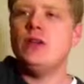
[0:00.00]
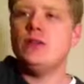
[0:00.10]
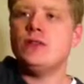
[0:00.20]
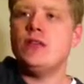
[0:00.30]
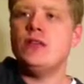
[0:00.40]

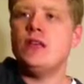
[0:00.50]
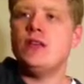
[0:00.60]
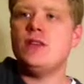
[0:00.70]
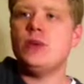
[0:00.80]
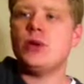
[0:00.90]
you'll see
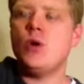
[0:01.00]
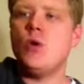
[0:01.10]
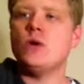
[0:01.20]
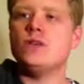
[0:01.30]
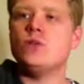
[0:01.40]
that the
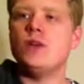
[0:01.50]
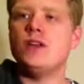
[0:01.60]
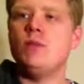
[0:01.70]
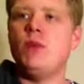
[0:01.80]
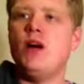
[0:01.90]
chords
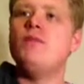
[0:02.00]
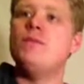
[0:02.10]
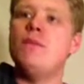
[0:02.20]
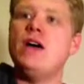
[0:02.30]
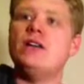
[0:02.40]
written above
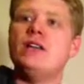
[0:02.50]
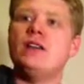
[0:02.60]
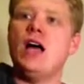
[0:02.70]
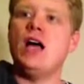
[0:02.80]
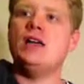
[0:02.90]
the melody
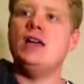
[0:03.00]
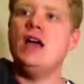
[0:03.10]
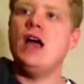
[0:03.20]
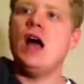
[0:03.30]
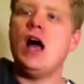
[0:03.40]
line
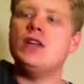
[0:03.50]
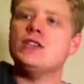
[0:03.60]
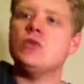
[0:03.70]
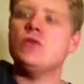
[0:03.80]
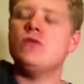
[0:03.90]

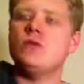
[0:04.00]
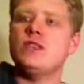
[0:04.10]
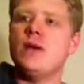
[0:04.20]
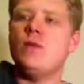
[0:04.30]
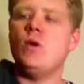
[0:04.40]
sort of
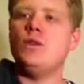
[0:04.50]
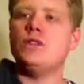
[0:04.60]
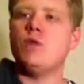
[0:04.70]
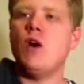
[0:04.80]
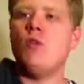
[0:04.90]
resemble the
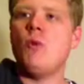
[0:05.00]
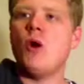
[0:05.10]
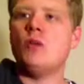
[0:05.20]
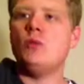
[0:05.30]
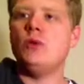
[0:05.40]

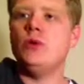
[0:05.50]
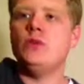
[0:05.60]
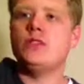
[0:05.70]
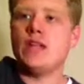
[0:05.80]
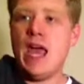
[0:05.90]
12-bar
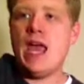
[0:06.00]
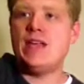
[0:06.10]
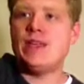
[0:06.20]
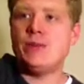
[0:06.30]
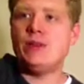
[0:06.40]
blues in
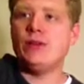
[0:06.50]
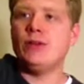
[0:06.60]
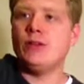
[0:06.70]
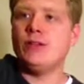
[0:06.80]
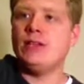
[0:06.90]
A that we
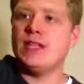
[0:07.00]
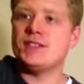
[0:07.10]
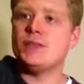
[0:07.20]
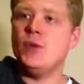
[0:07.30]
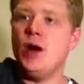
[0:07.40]
learned in
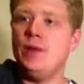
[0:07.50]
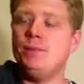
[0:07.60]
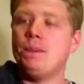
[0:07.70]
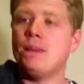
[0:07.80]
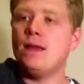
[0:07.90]
Lesson
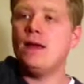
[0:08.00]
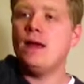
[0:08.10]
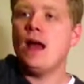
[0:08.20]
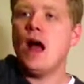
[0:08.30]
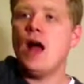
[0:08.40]
1.
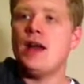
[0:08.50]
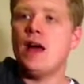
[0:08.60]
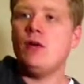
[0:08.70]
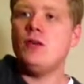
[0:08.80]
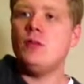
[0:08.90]

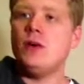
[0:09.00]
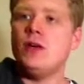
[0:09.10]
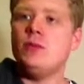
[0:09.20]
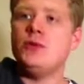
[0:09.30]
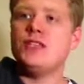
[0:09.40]
Now, the
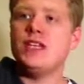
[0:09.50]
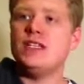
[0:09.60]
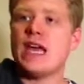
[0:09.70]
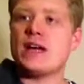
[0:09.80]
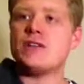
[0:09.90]
boogie blues in E
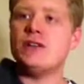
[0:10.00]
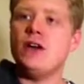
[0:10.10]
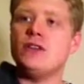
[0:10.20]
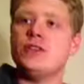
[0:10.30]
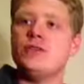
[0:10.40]
is actually
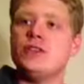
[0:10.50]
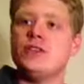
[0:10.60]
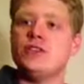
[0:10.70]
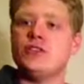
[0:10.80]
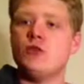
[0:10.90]
also
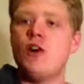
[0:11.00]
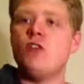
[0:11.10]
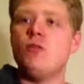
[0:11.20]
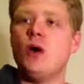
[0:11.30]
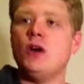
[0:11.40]
just a
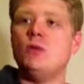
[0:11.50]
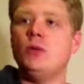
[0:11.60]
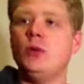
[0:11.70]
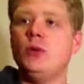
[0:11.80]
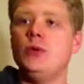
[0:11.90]
12-bar
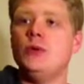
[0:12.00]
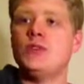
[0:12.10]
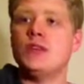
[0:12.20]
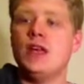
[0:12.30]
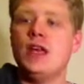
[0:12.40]
blues